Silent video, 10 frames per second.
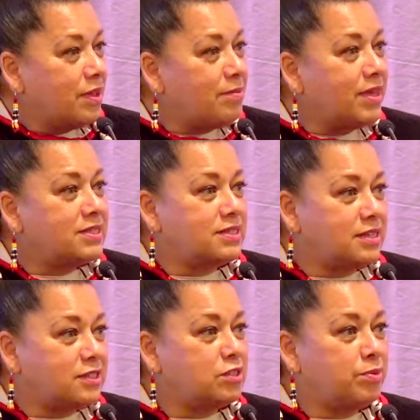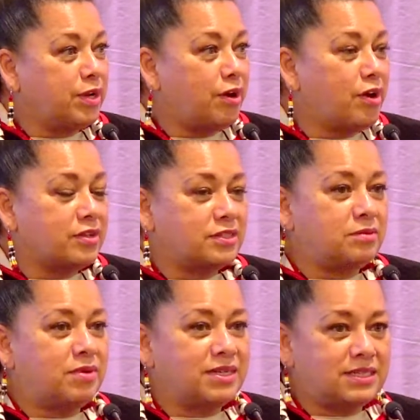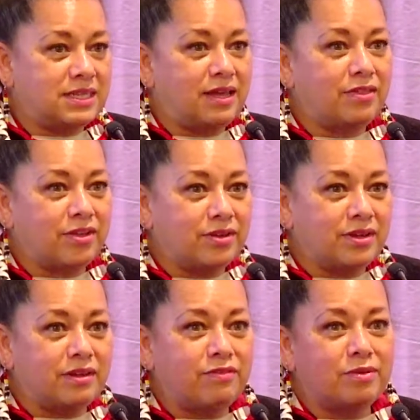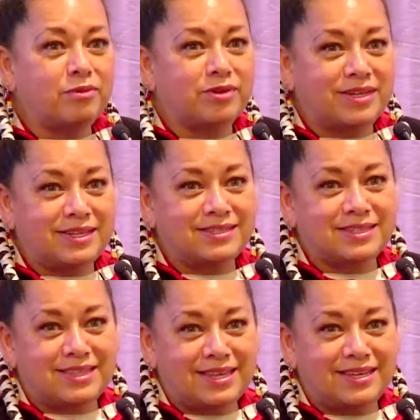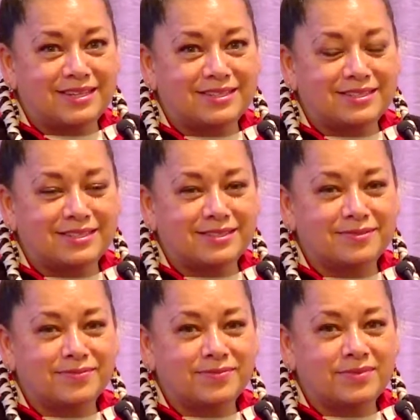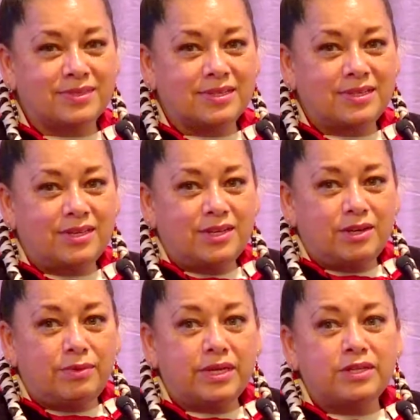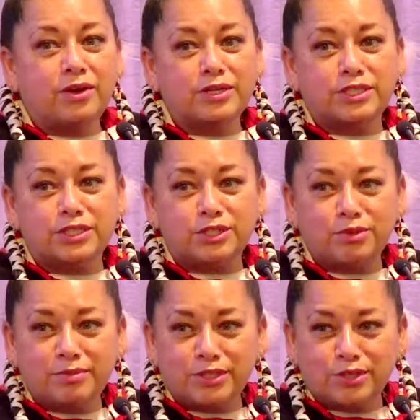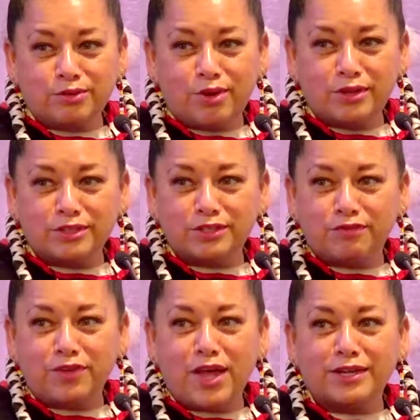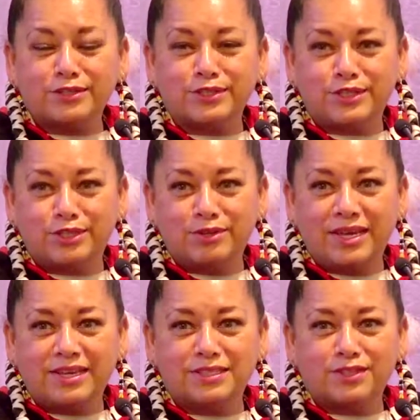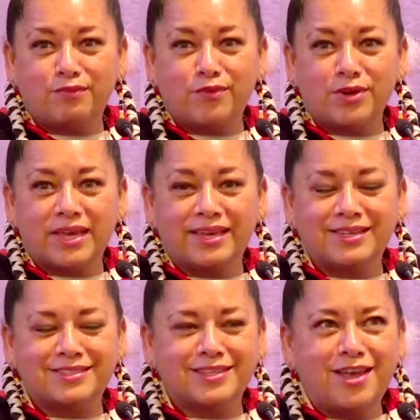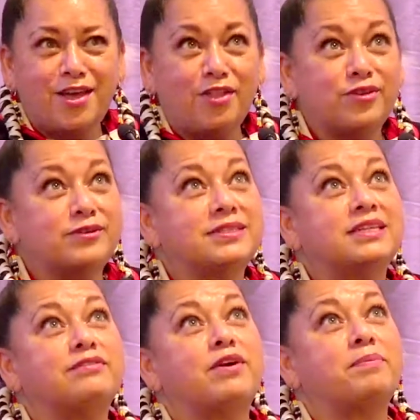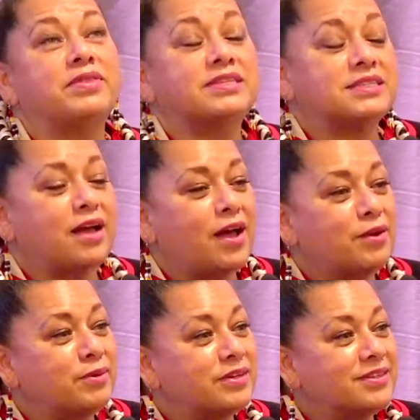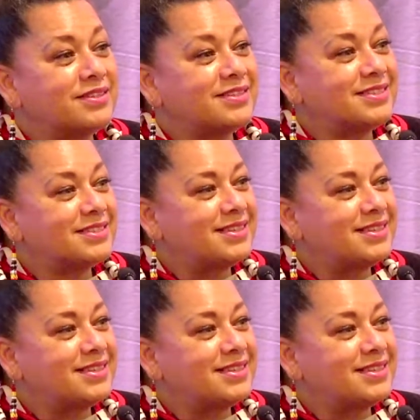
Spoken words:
it makes sense to bring our hearts and minds together and give them greetings and thanks. We acknowledge the swimmers, the crawlers, the flyers, the two-leggeds, the four-leggeds, those that live up in the sky world,